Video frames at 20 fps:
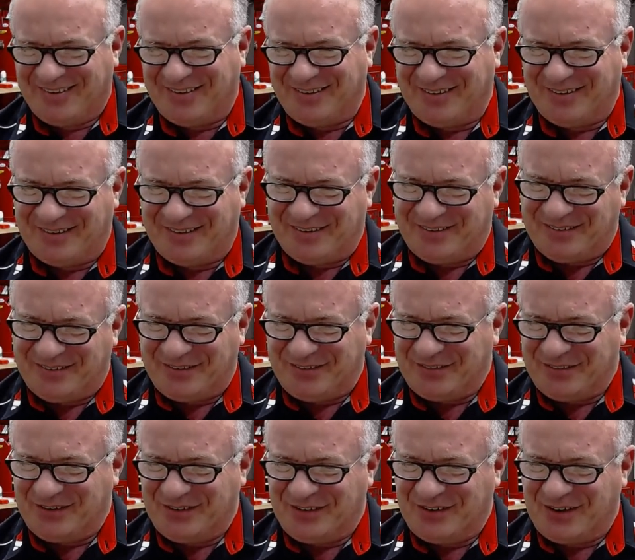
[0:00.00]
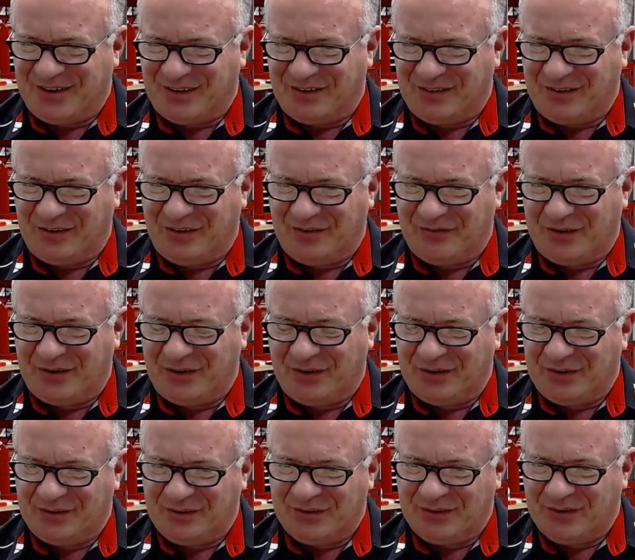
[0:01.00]
oh, you got to love uh,
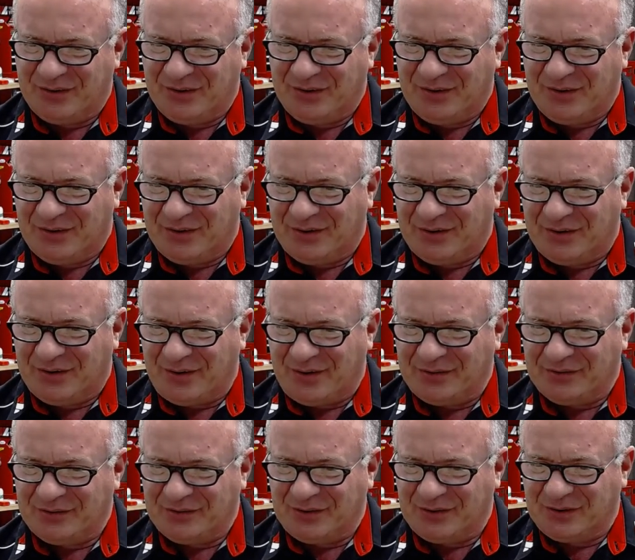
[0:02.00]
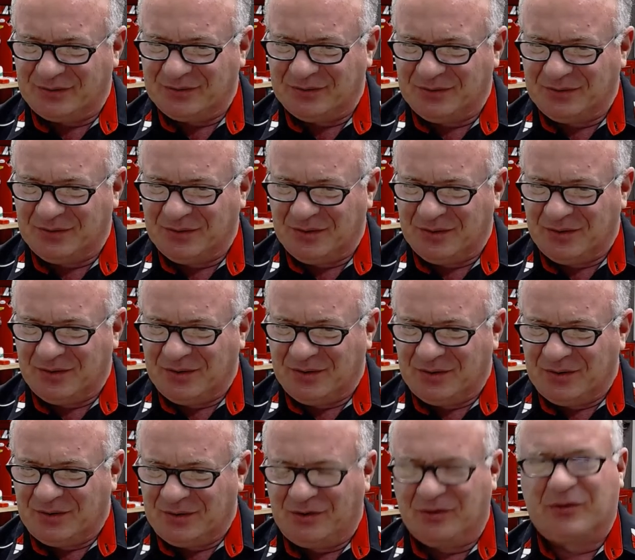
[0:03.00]
harassing
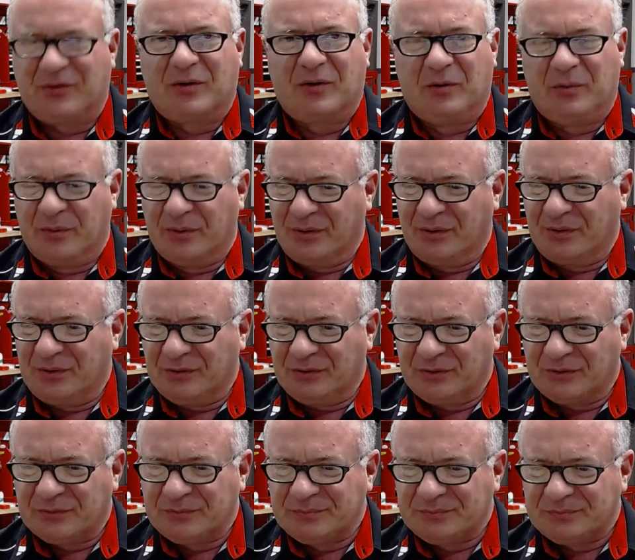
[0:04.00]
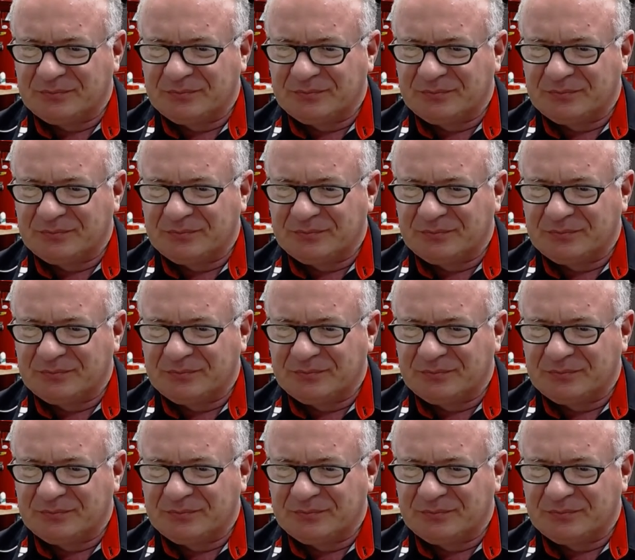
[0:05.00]
your coworkers.